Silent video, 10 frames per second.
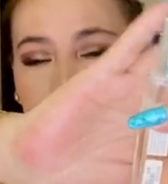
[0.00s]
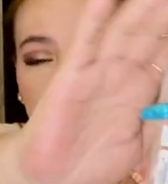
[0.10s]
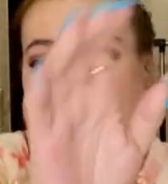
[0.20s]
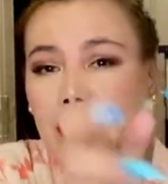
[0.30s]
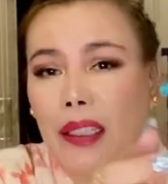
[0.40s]

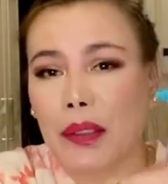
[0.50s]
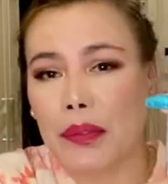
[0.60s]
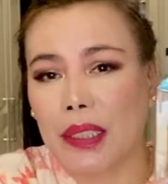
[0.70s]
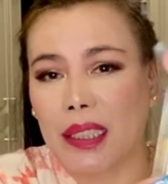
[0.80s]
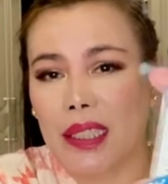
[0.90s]
I
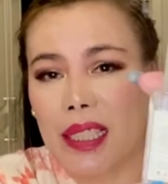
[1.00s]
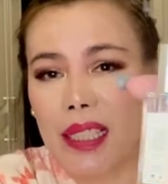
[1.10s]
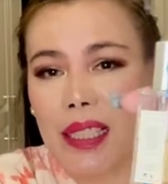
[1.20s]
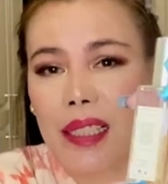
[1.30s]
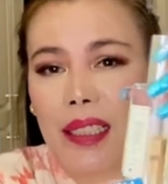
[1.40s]
love
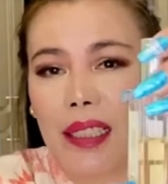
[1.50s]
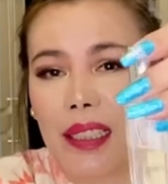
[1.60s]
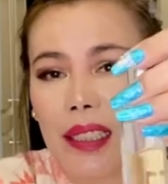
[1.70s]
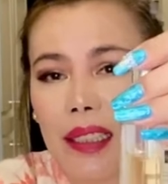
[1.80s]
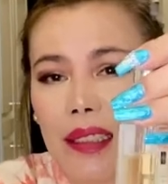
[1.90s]
this.
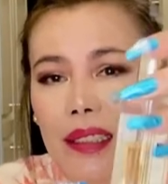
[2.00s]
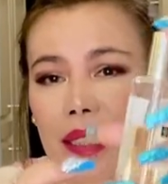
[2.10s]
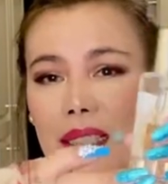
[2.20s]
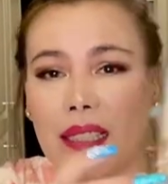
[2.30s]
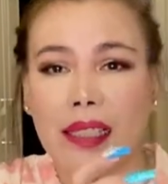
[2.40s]

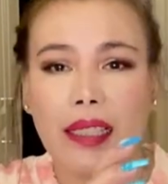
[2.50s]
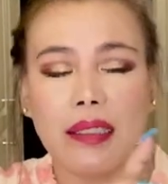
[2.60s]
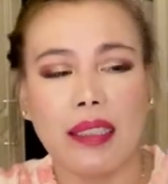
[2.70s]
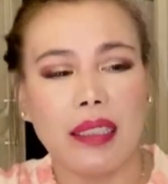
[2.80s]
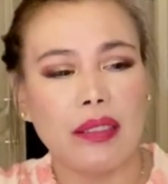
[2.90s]
This is
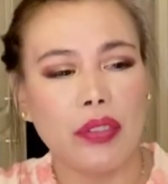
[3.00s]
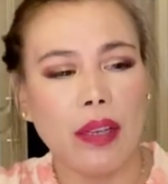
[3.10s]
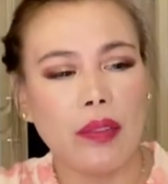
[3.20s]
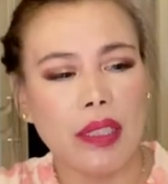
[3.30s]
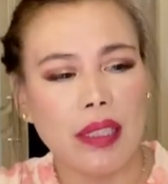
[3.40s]
in the
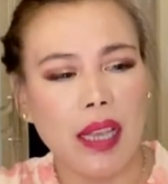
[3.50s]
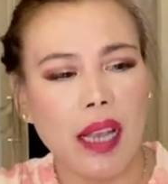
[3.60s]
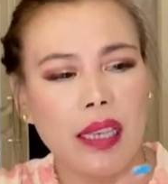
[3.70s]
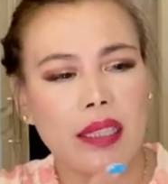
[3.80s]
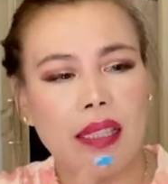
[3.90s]
travel
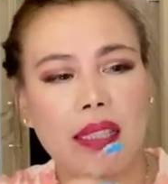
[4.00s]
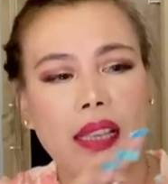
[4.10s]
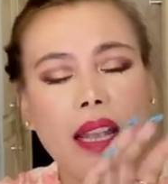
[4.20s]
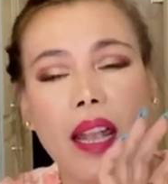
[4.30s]
size,